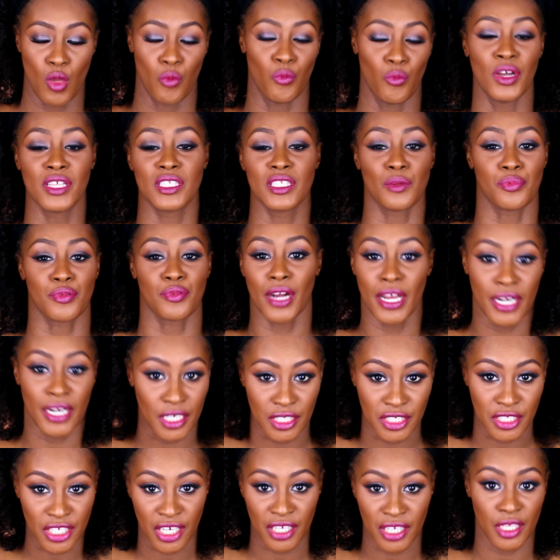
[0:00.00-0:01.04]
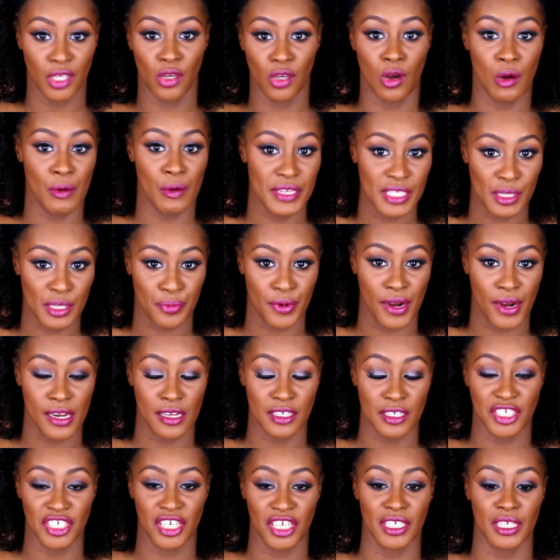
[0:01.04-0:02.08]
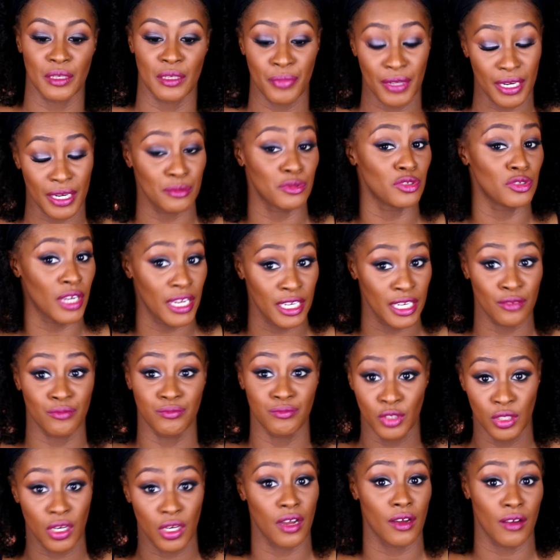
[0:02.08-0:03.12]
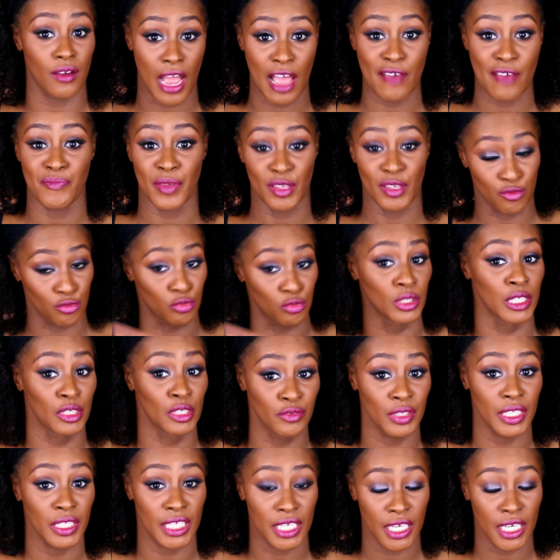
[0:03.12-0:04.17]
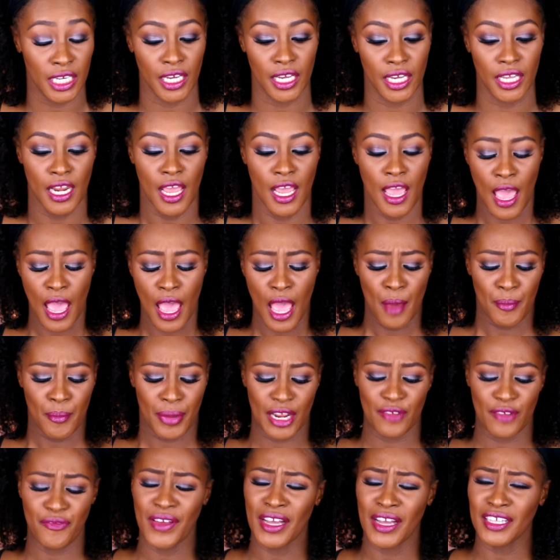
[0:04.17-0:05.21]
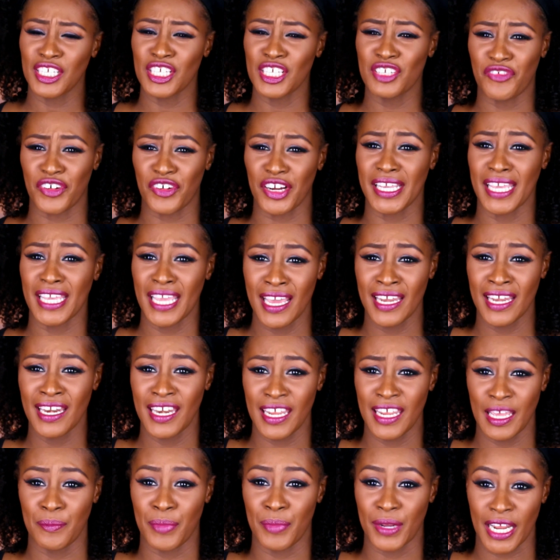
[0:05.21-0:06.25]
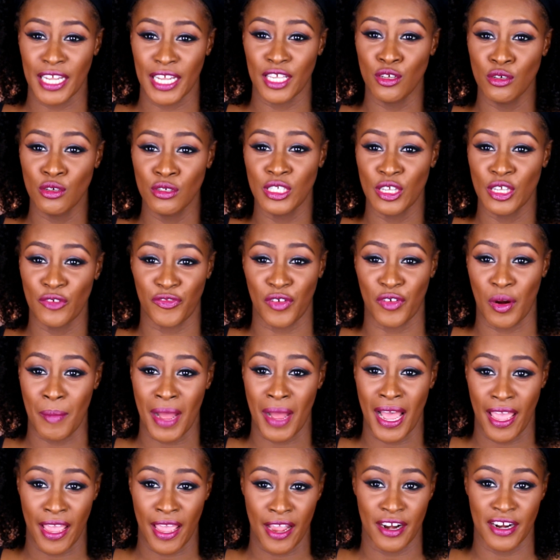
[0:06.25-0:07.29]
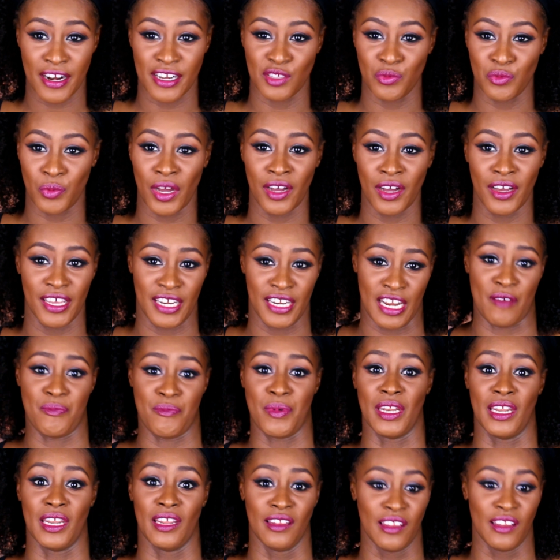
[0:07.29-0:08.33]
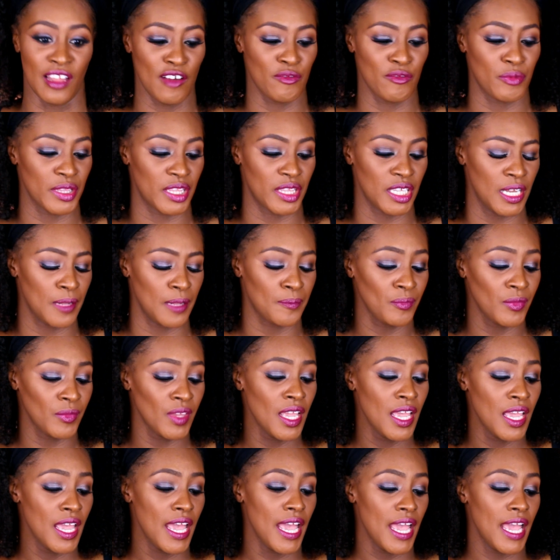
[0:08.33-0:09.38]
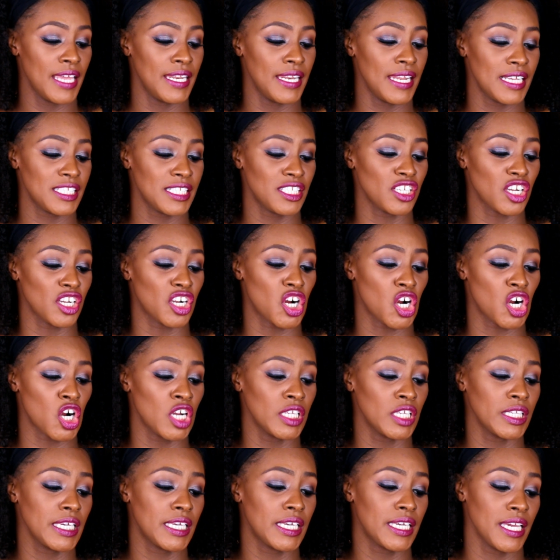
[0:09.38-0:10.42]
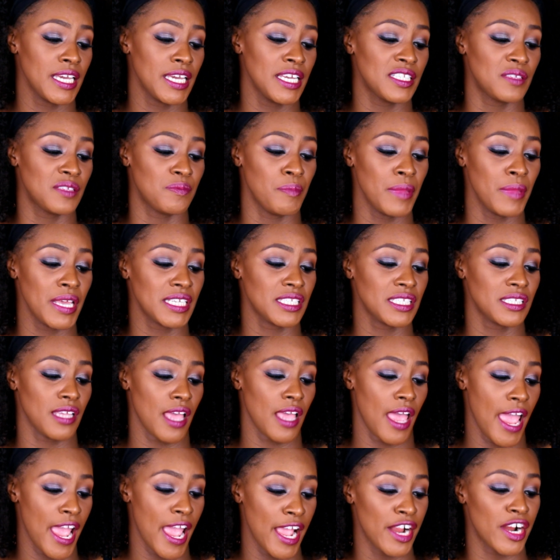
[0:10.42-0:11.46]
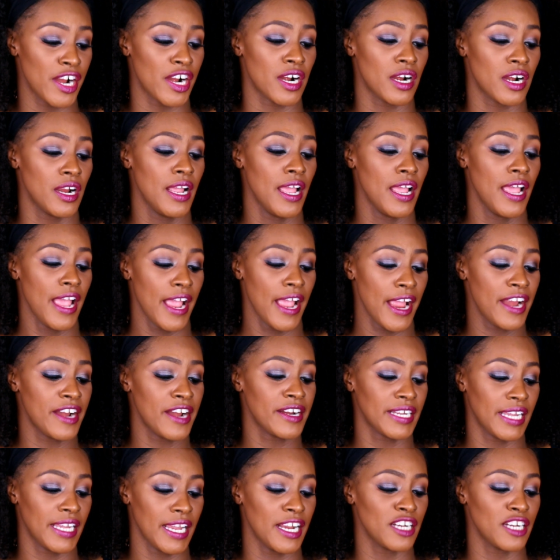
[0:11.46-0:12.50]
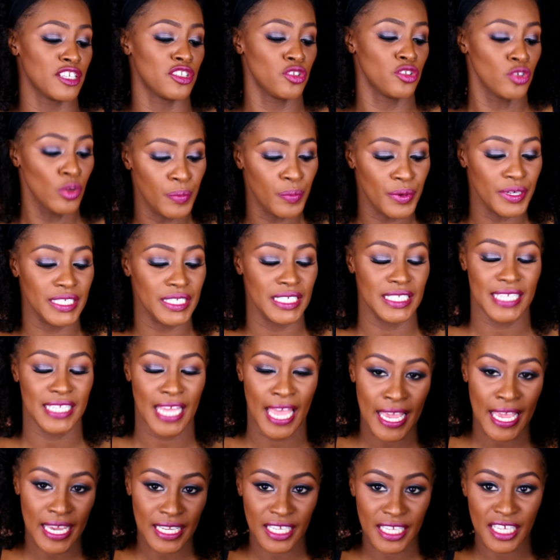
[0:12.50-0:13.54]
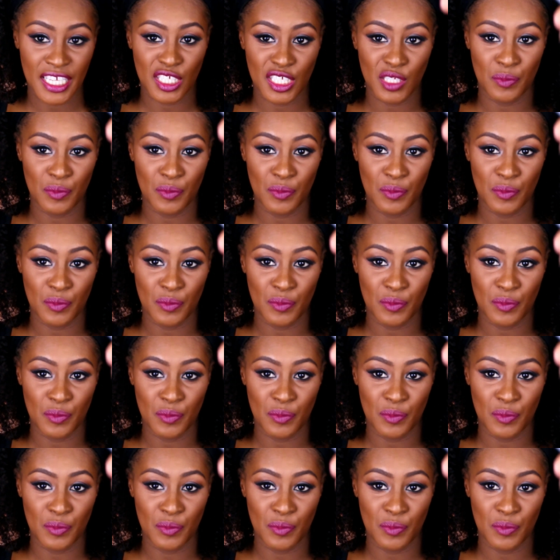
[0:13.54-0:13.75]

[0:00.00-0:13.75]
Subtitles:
Once a product junkie, always a product junkie. But I'm trying to, you know, I've been really, really good. But I found this for Kennedy, but I used it for my hair as well, and I've been in love with it. And that's the Curly Kids Mixed Hair Hair Care Super Detangling